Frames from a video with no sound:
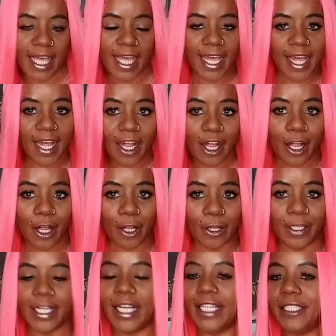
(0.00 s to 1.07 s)

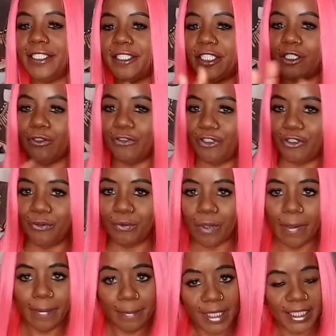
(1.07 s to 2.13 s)
bell so you
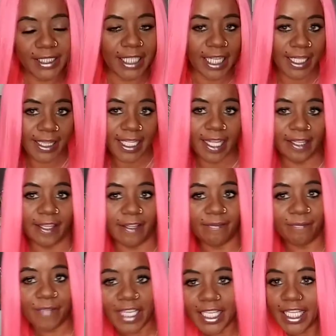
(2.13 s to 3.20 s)
won't miss another
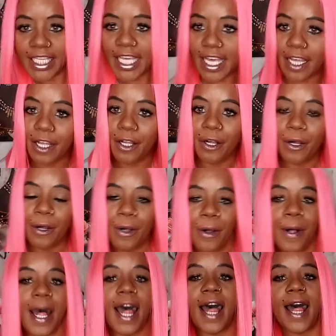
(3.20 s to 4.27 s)

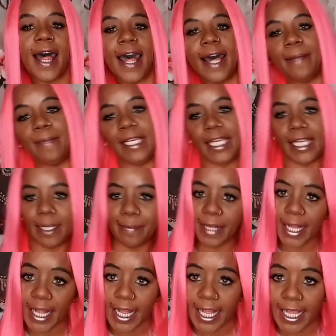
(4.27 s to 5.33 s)
video. I mean, come
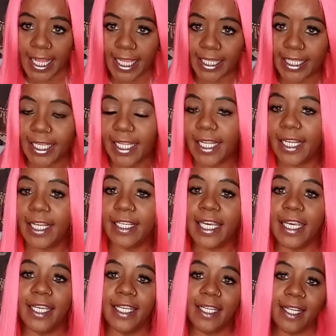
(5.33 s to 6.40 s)
on.
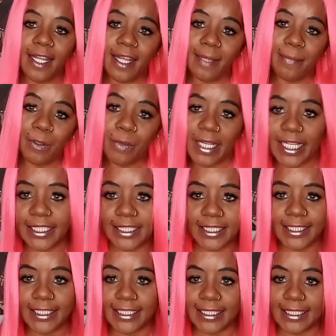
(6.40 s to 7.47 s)
Okay, I'm gonna wait.
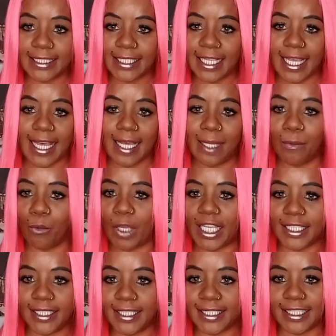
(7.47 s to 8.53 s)
I'm
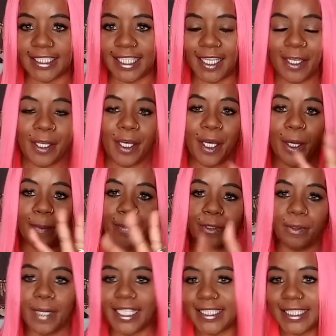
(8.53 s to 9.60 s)
waiting.
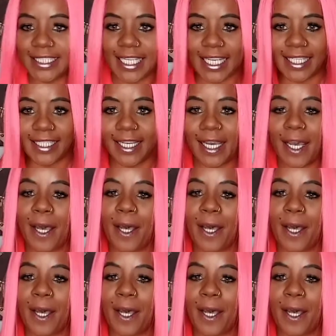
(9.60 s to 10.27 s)
Press it.